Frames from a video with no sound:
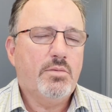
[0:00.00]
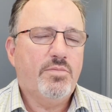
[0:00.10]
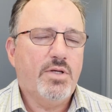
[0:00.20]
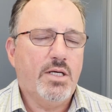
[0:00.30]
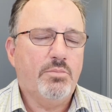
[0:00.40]

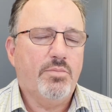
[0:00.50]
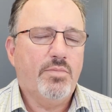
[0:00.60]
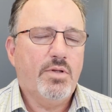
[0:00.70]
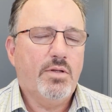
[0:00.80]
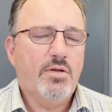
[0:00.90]
um,
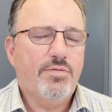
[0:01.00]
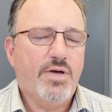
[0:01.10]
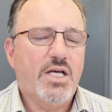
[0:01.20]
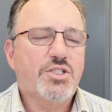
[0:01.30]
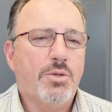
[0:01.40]

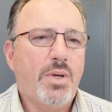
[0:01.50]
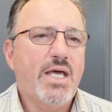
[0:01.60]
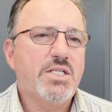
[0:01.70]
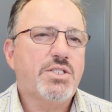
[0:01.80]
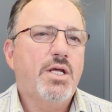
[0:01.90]
faster
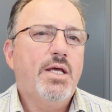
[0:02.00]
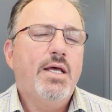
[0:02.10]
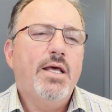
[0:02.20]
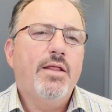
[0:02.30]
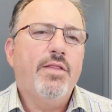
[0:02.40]
pace
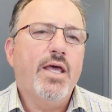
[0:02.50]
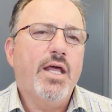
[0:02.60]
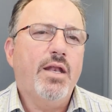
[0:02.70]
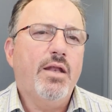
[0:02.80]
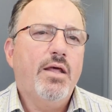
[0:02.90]

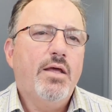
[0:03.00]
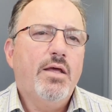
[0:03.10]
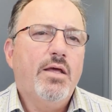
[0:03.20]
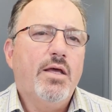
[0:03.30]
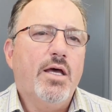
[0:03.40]
than
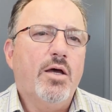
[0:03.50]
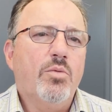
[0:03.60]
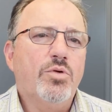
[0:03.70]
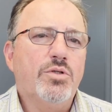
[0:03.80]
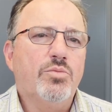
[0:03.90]
uh,
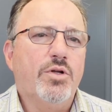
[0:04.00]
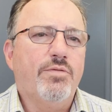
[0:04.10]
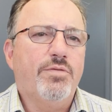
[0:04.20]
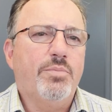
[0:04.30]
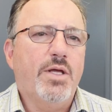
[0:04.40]
would, would
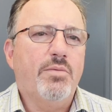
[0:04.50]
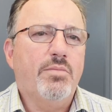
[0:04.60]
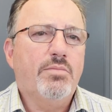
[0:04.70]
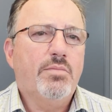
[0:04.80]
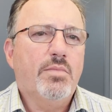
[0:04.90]
have been
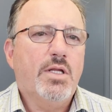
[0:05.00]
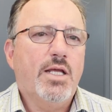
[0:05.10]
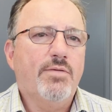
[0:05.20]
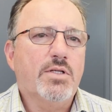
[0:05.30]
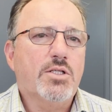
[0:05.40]

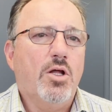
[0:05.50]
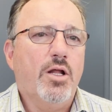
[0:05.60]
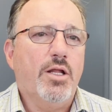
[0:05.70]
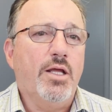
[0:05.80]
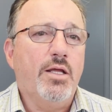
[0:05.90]
even
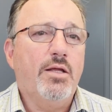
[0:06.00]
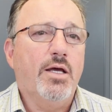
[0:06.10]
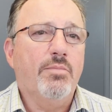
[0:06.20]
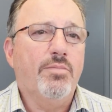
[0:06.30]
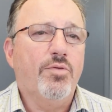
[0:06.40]
slightly
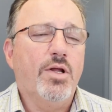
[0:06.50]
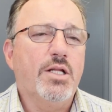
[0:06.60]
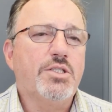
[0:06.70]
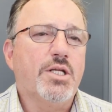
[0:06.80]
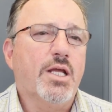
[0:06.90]
um,
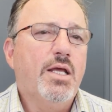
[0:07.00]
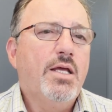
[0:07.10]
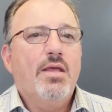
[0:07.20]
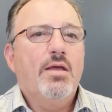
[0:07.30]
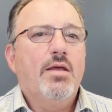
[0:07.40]
realistic.
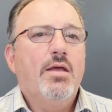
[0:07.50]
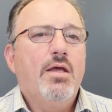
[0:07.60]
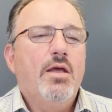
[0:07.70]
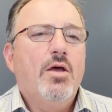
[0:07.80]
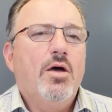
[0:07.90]

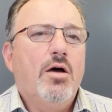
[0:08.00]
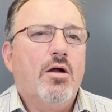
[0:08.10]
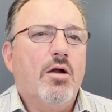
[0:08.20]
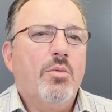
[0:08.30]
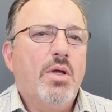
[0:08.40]

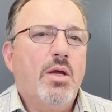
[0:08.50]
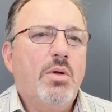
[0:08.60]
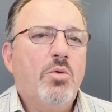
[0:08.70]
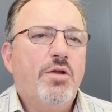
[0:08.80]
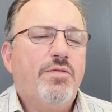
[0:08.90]
All right, we,
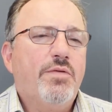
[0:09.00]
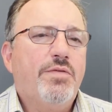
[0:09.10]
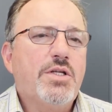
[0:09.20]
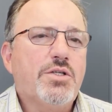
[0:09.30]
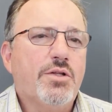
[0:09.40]
we might
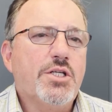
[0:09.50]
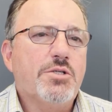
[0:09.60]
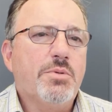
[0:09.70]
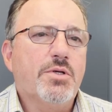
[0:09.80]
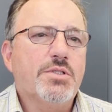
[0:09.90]
finish on this
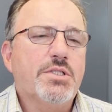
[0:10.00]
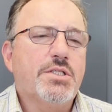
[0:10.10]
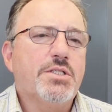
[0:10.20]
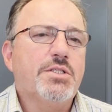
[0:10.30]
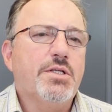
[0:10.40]
because this
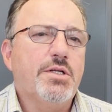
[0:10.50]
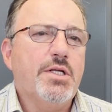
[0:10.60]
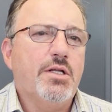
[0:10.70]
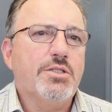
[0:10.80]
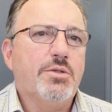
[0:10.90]
is an
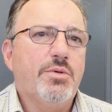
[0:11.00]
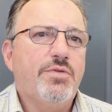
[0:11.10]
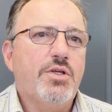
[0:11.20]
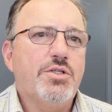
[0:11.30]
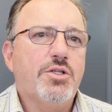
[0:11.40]
analogy we've
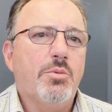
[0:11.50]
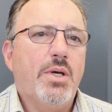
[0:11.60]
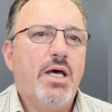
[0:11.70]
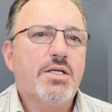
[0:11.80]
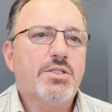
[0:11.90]
used in the
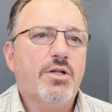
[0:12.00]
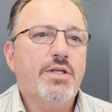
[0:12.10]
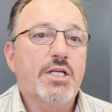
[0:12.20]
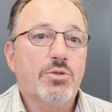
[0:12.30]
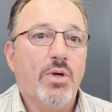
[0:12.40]
past, and I
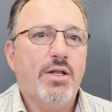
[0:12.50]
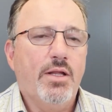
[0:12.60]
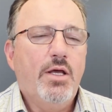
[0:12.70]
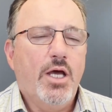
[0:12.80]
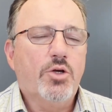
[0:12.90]
think it's one
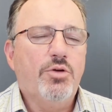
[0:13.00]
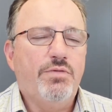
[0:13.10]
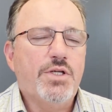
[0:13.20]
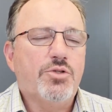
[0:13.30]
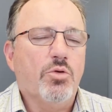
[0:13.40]
a good
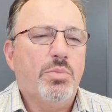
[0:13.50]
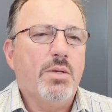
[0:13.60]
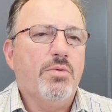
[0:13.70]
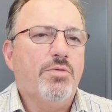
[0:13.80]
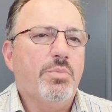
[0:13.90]
visual
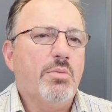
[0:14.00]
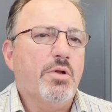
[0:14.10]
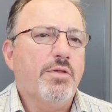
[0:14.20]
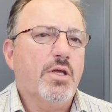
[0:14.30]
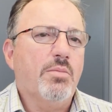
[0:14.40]
people for people
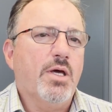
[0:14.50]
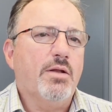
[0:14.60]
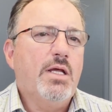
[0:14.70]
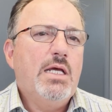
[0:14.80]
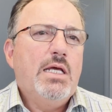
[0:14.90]
to think about.
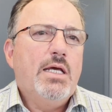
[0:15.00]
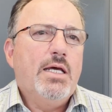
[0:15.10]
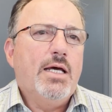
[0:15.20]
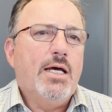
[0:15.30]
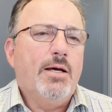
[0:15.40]

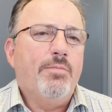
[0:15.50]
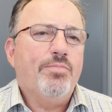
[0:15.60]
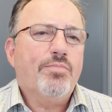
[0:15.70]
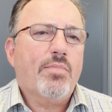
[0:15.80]
Um,